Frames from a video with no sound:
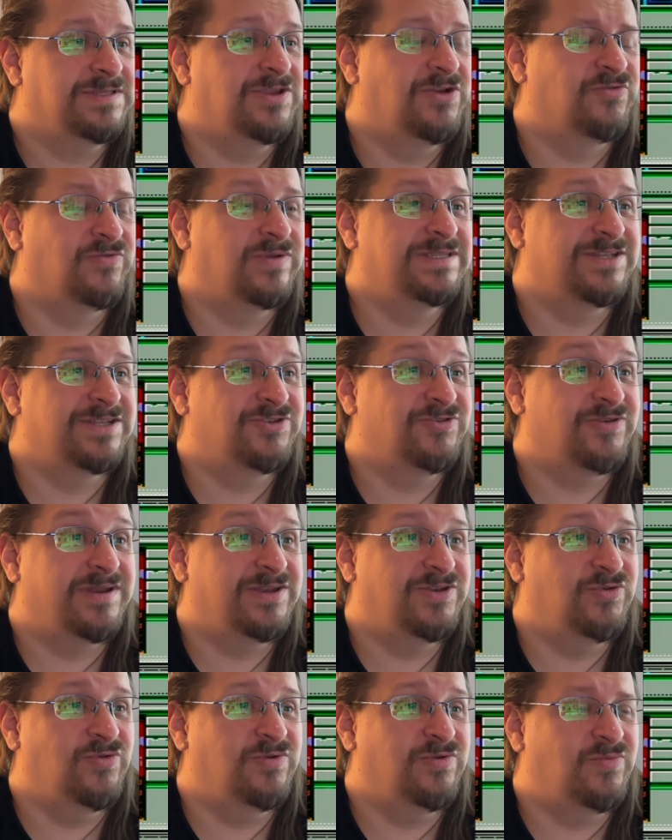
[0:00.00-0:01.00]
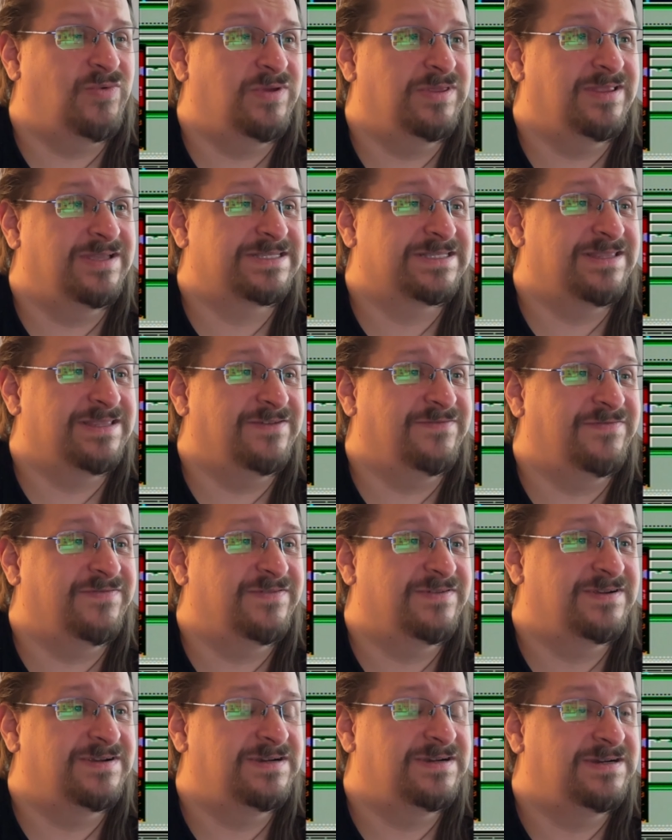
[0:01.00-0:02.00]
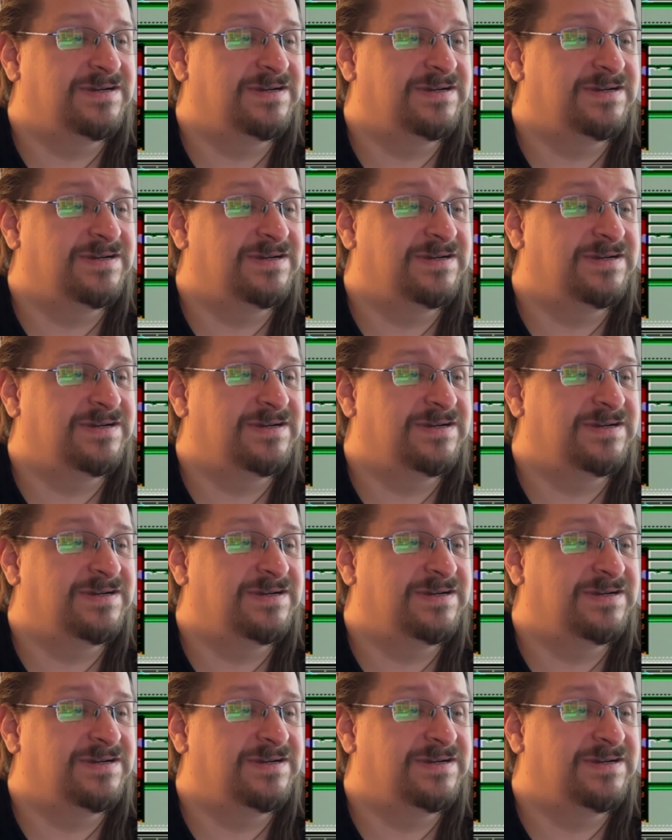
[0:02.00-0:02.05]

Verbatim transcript: No reason to try to do it with one less life.